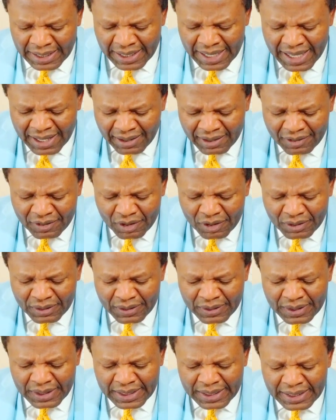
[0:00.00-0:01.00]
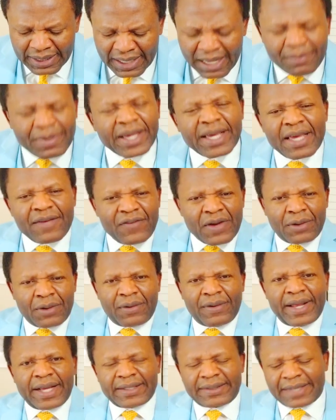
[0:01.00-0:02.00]
Let me give you
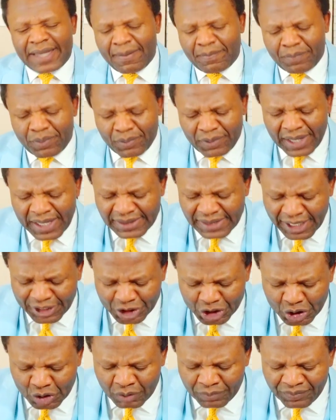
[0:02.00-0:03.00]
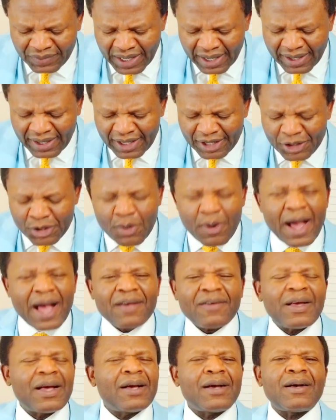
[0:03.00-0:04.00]
another example. Let's assume that you
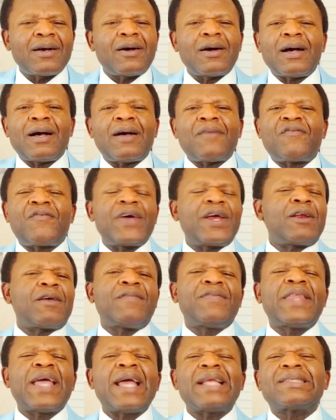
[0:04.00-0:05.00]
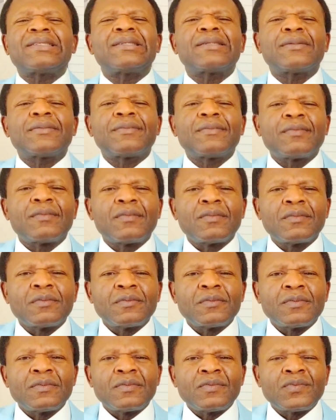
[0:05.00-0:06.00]
are afraid of death.
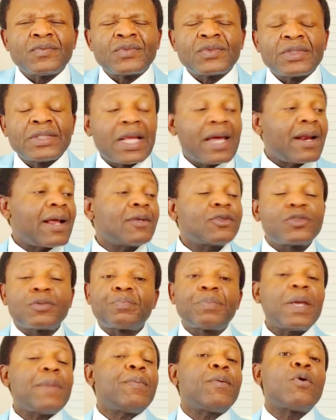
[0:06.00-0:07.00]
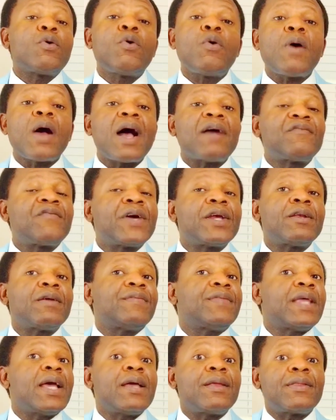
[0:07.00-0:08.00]
There are people who are afraid
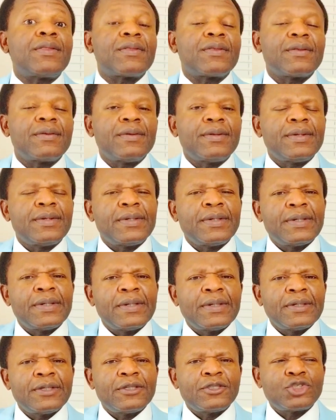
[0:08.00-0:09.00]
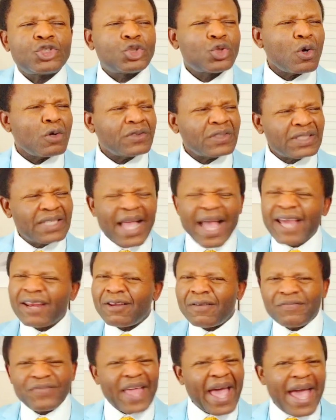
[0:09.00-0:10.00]
of death. So
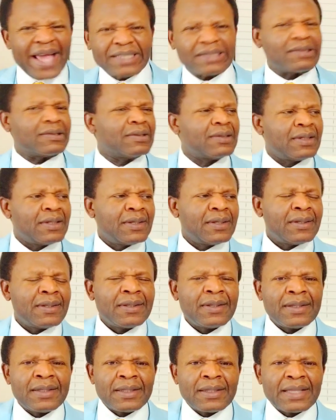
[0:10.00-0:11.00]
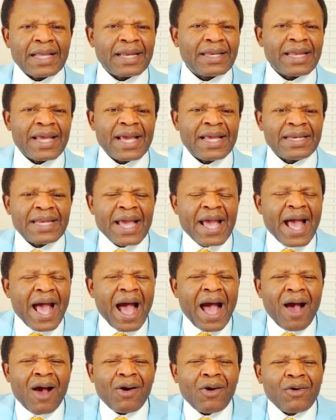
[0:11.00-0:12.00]
scared of death that they
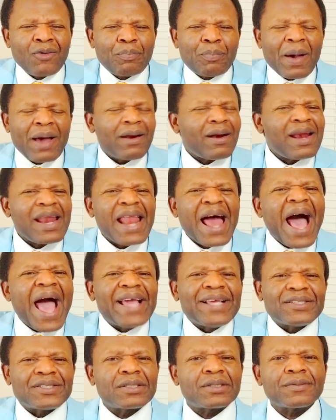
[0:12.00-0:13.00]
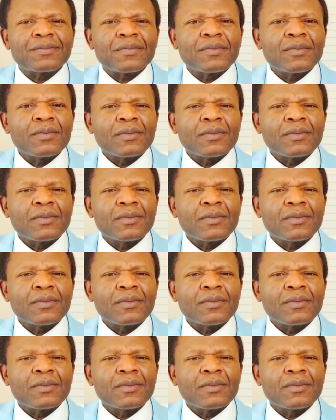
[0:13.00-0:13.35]
are paralyzed.